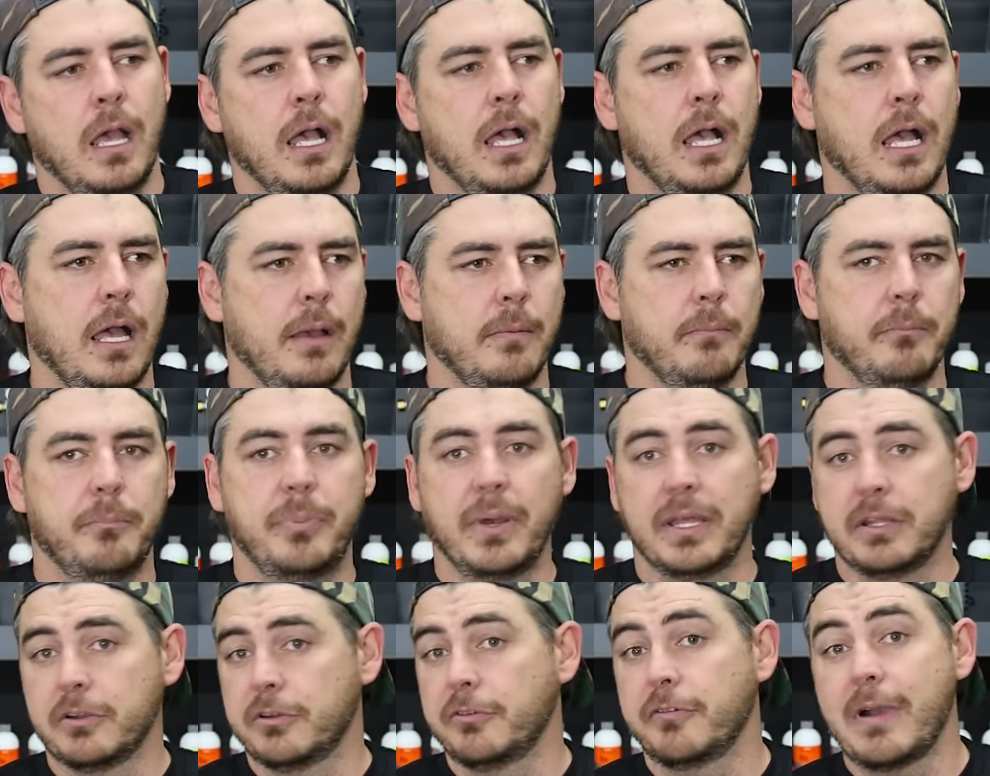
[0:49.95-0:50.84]

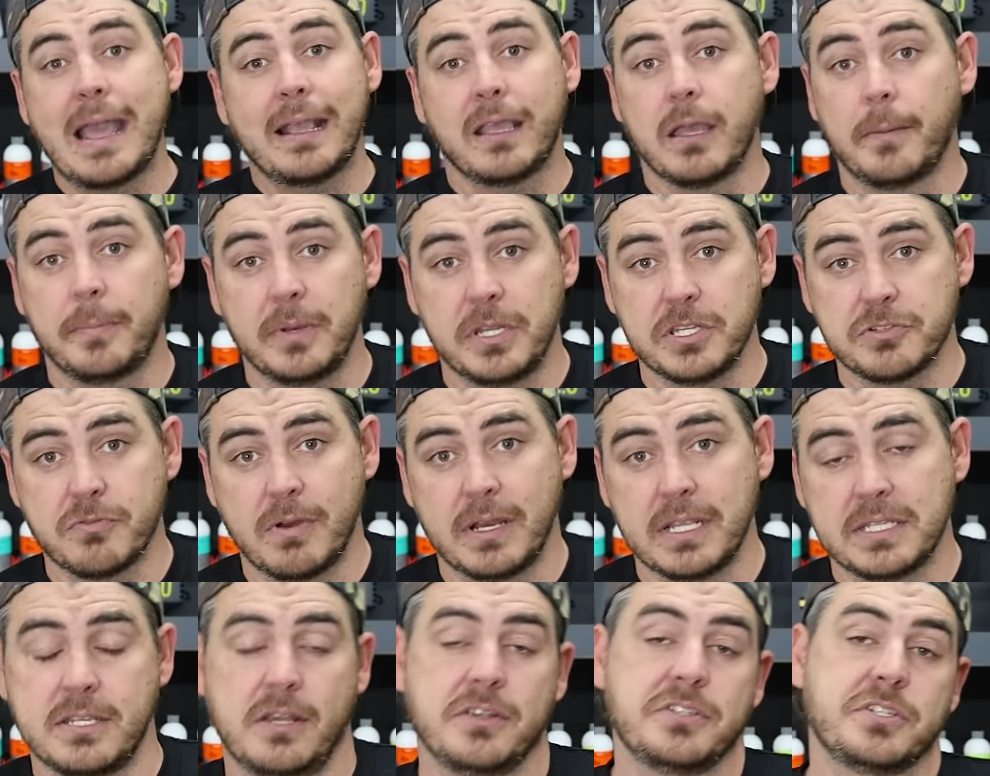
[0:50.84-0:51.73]
But the Rag Company is
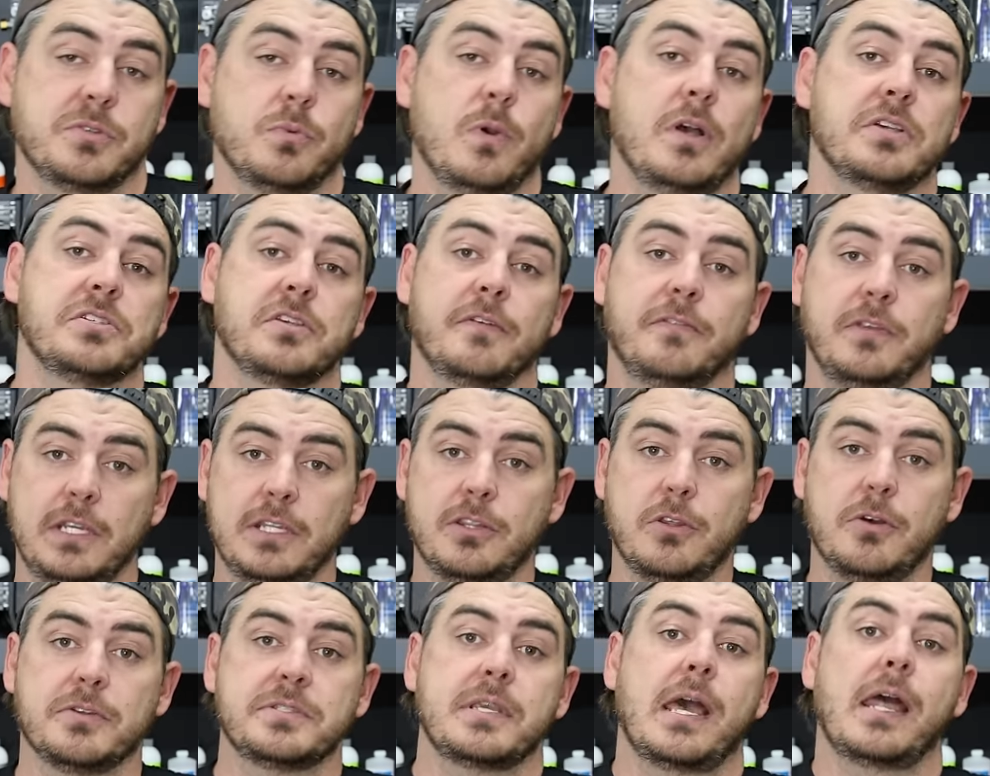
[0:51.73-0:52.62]
running sales as well. So if you
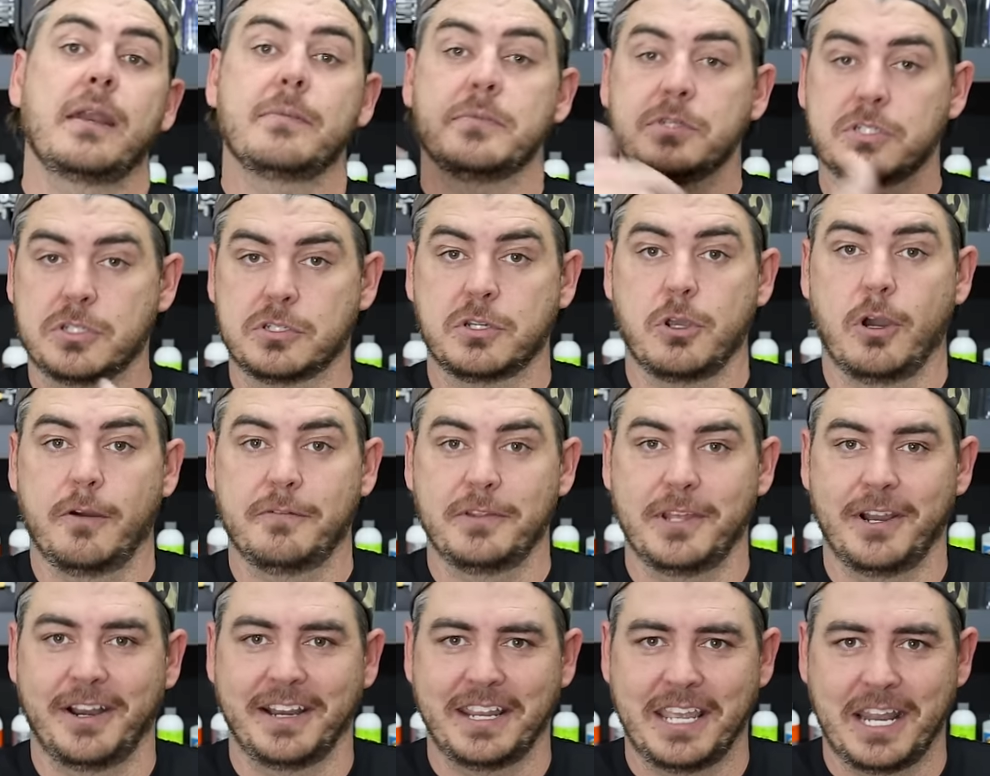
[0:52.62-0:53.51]
need those items, just go
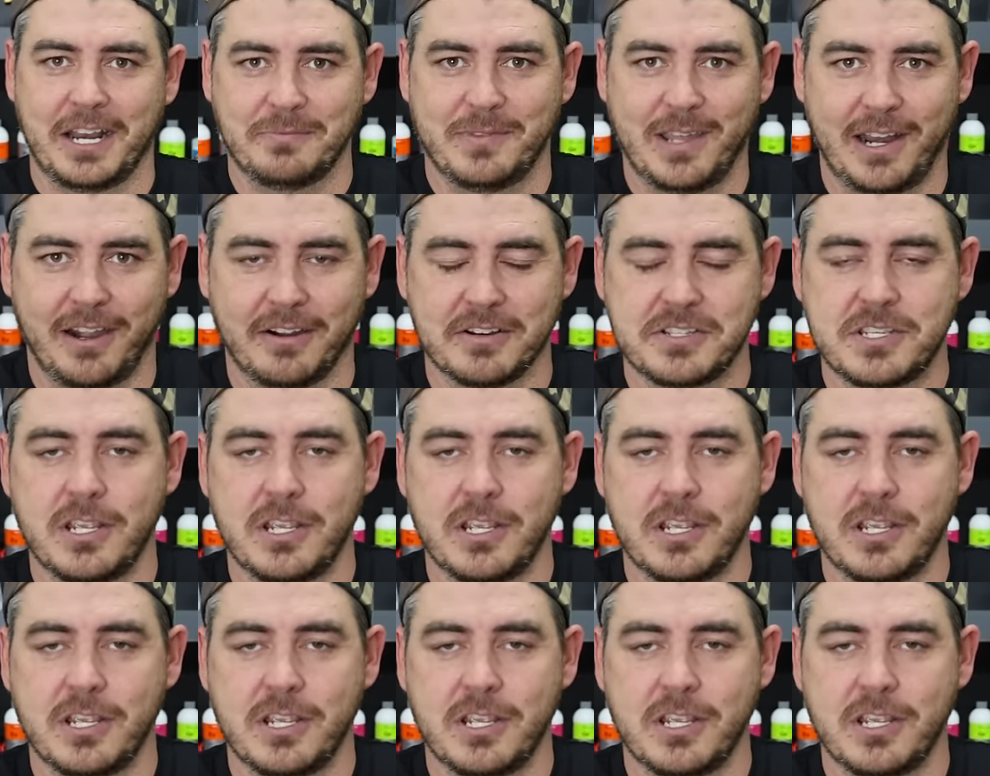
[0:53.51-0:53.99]
over there and get them there.